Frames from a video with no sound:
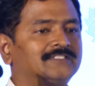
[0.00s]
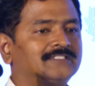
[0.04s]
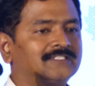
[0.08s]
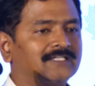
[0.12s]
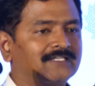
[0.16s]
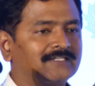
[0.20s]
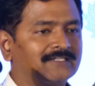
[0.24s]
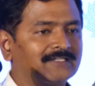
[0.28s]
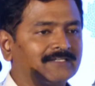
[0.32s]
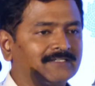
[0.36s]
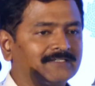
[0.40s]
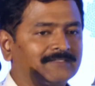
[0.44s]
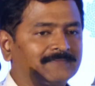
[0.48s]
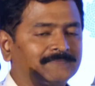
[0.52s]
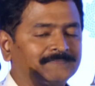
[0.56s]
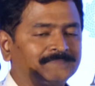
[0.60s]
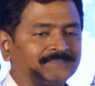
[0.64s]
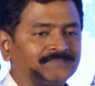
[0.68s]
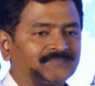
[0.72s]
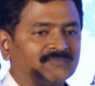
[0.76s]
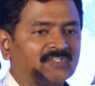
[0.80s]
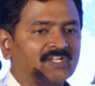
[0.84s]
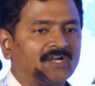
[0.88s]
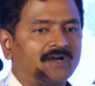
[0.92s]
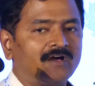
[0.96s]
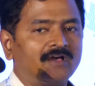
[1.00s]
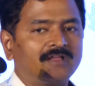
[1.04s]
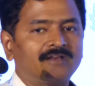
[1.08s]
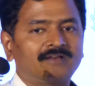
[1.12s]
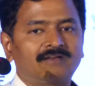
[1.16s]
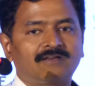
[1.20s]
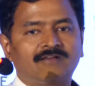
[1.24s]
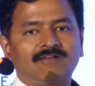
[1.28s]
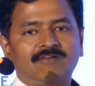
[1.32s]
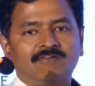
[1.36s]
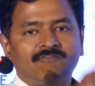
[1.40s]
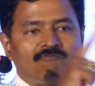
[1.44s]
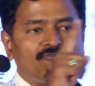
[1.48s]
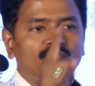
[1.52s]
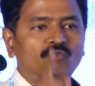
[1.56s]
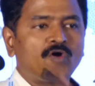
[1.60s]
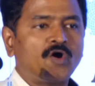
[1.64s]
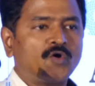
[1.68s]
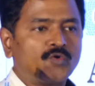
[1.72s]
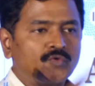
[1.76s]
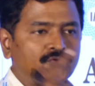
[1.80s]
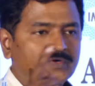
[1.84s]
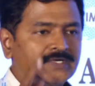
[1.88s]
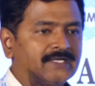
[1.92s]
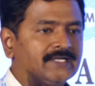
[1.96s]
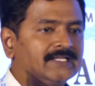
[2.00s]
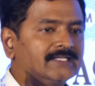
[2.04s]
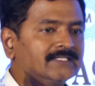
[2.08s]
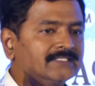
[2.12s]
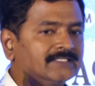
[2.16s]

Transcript: general or wound.